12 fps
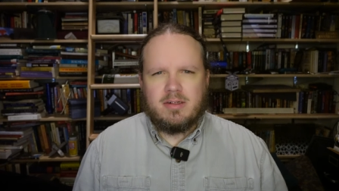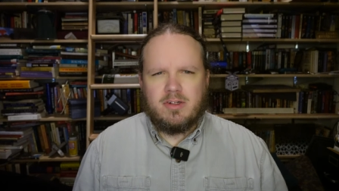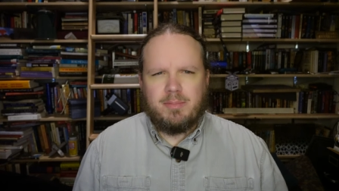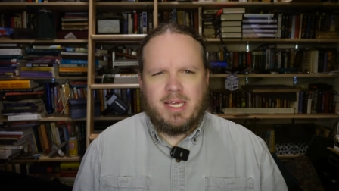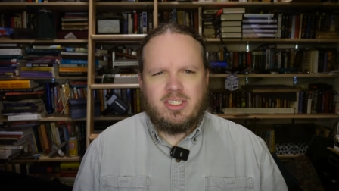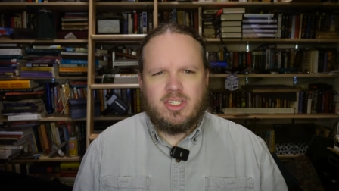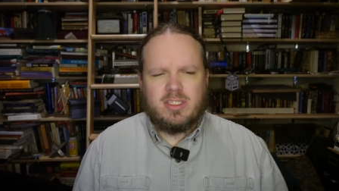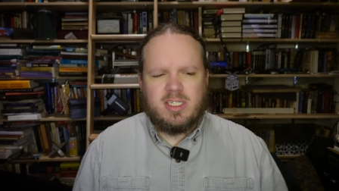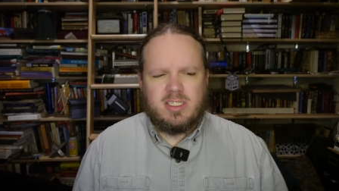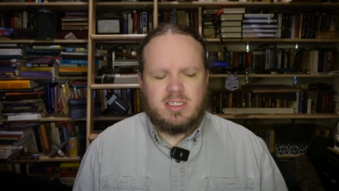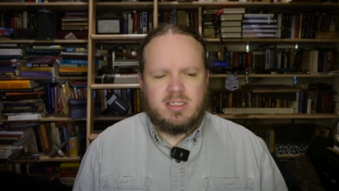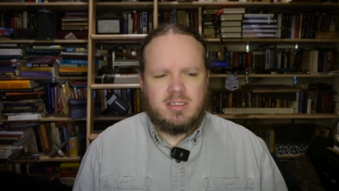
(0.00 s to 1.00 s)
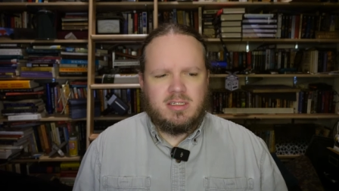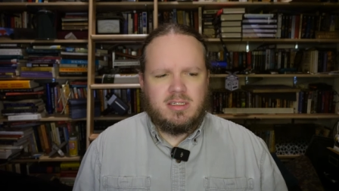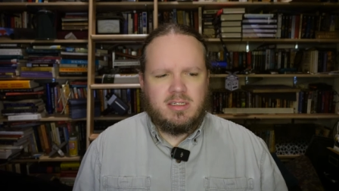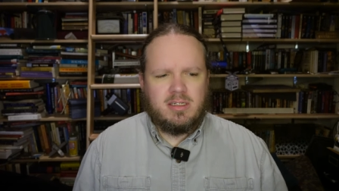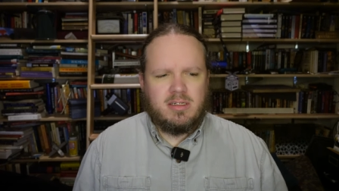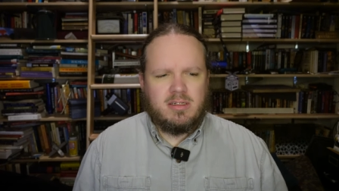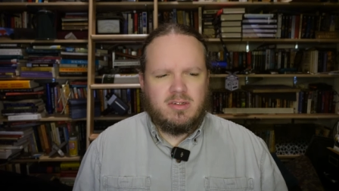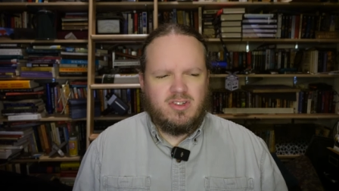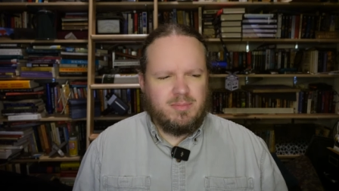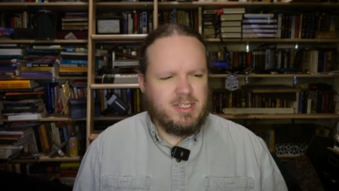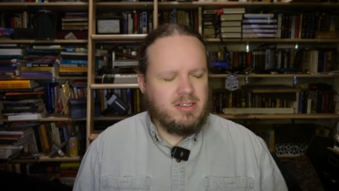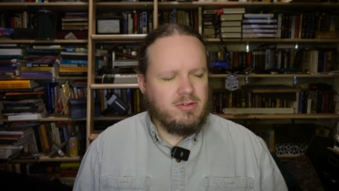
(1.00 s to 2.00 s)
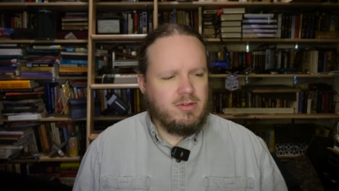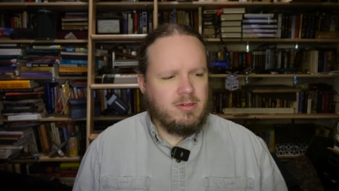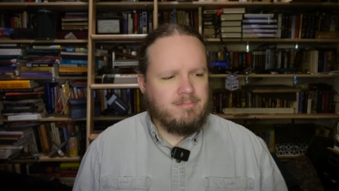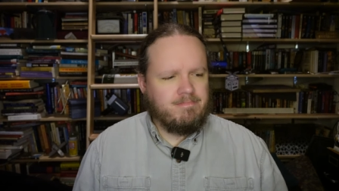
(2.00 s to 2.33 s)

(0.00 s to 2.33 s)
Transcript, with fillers: Gripaciousness? Gripitude?